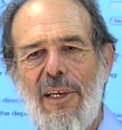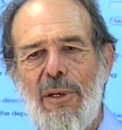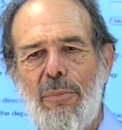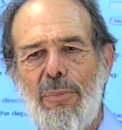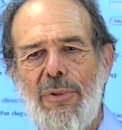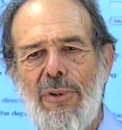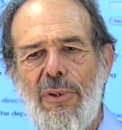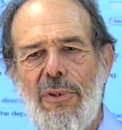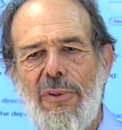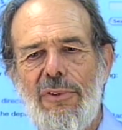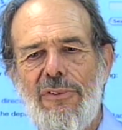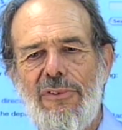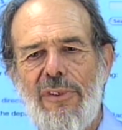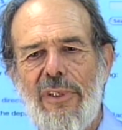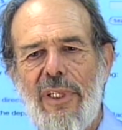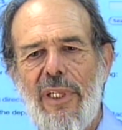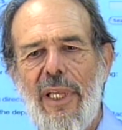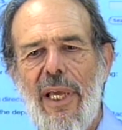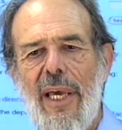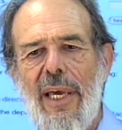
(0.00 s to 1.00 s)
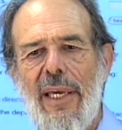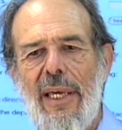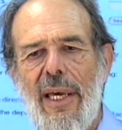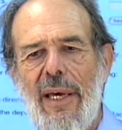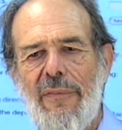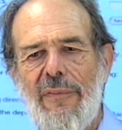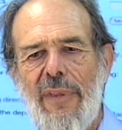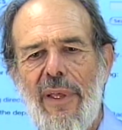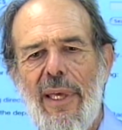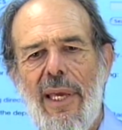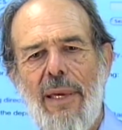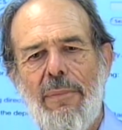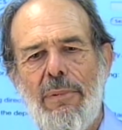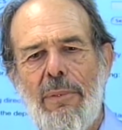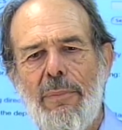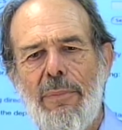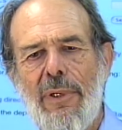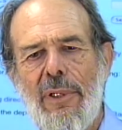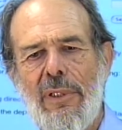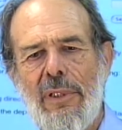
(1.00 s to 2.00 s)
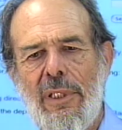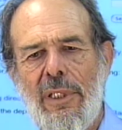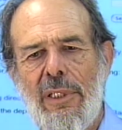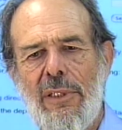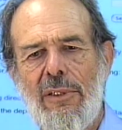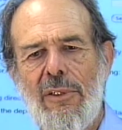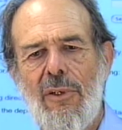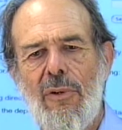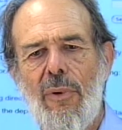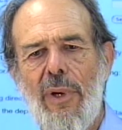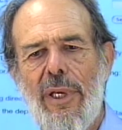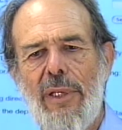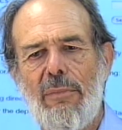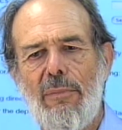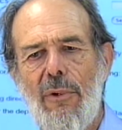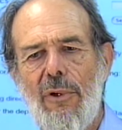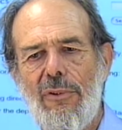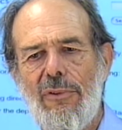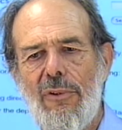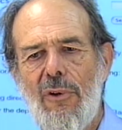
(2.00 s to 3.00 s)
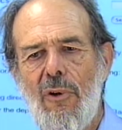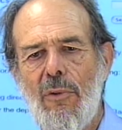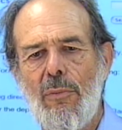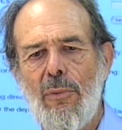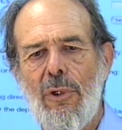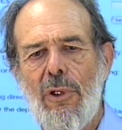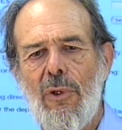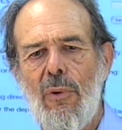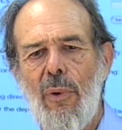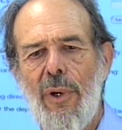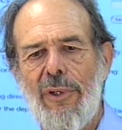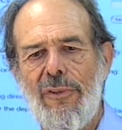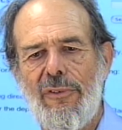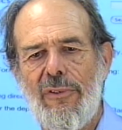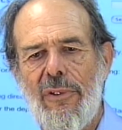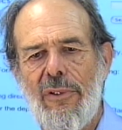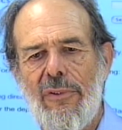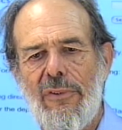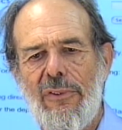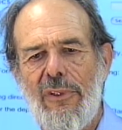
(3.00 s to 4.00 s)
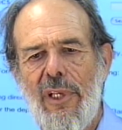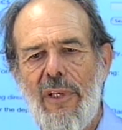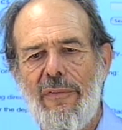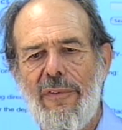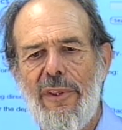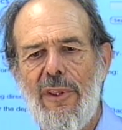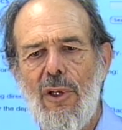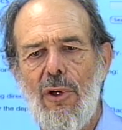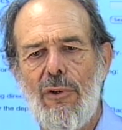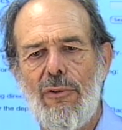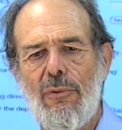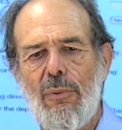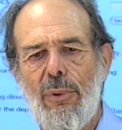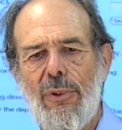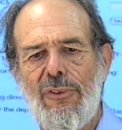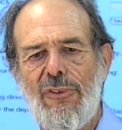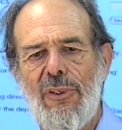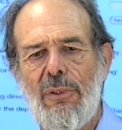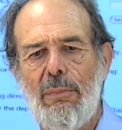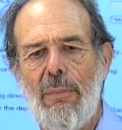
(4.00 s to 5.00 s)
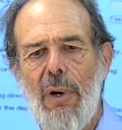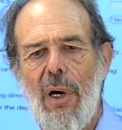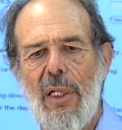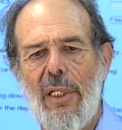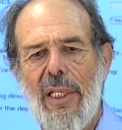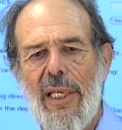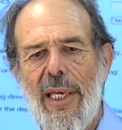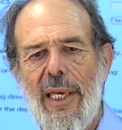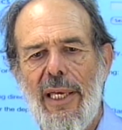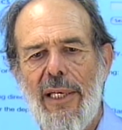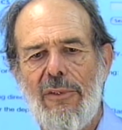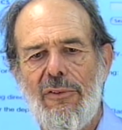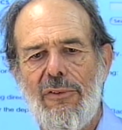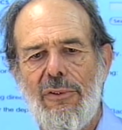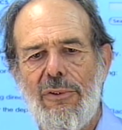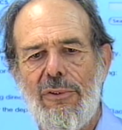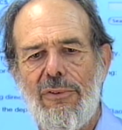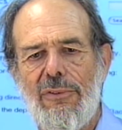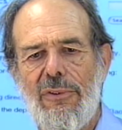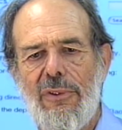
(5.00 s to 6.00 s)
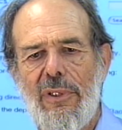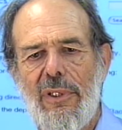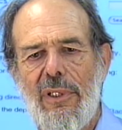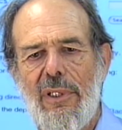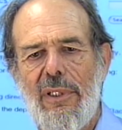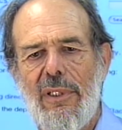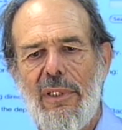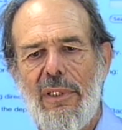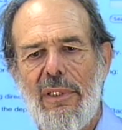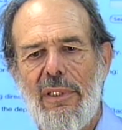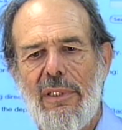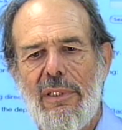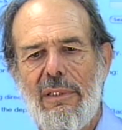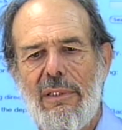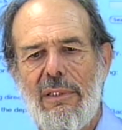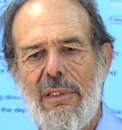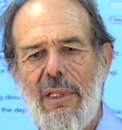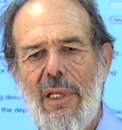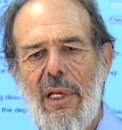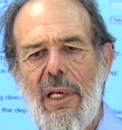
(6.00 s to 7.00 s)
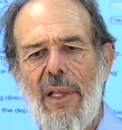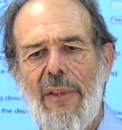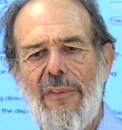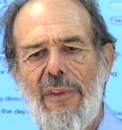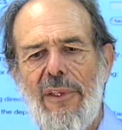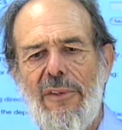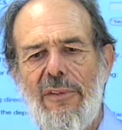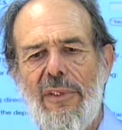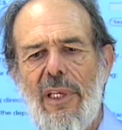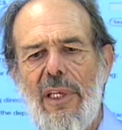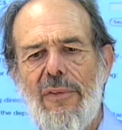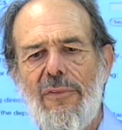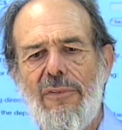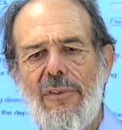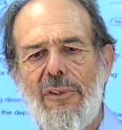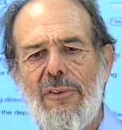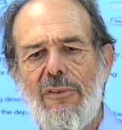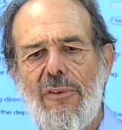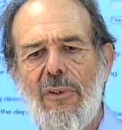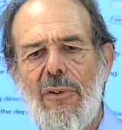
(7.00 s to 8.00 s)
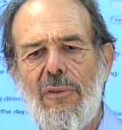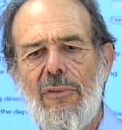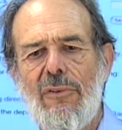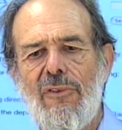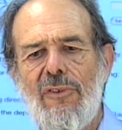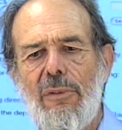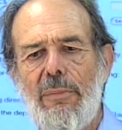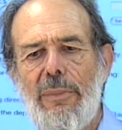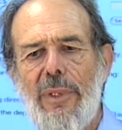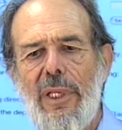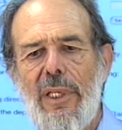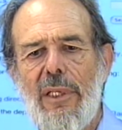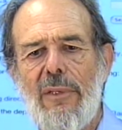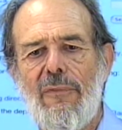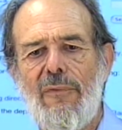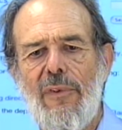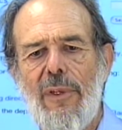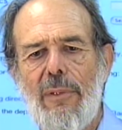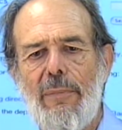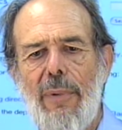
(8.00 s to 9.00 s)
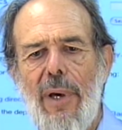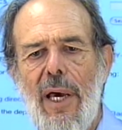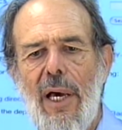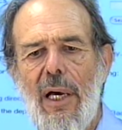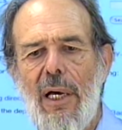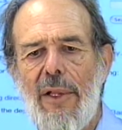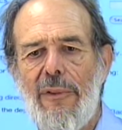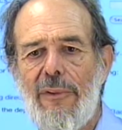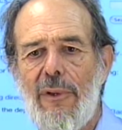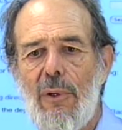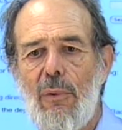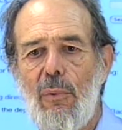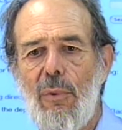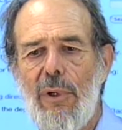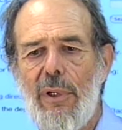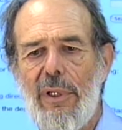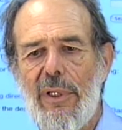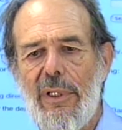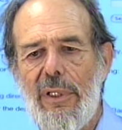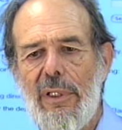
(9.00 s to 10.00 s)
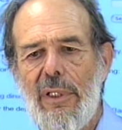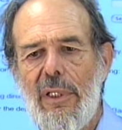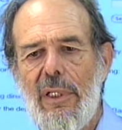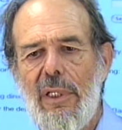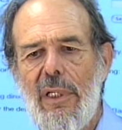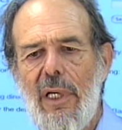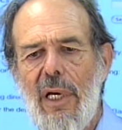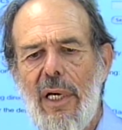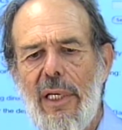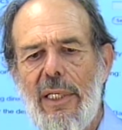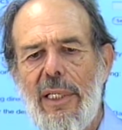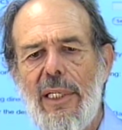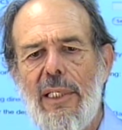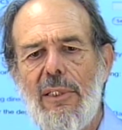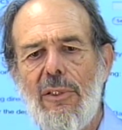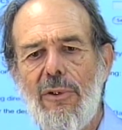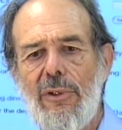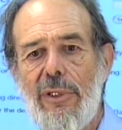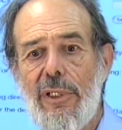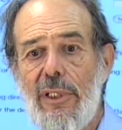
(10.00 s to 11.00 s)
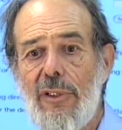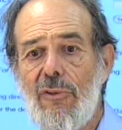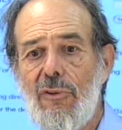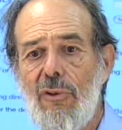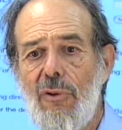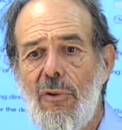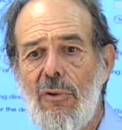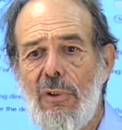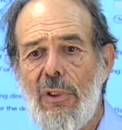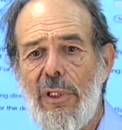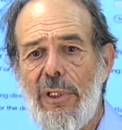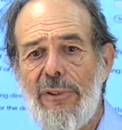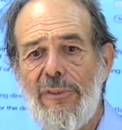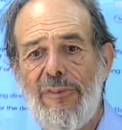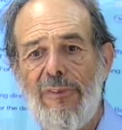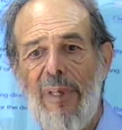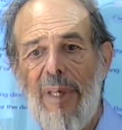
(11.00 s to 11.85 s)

Computers today have the capability to grade most homework questions, even those with symbolic answers. This gives the students immediate feedback on their work, a key learning tool and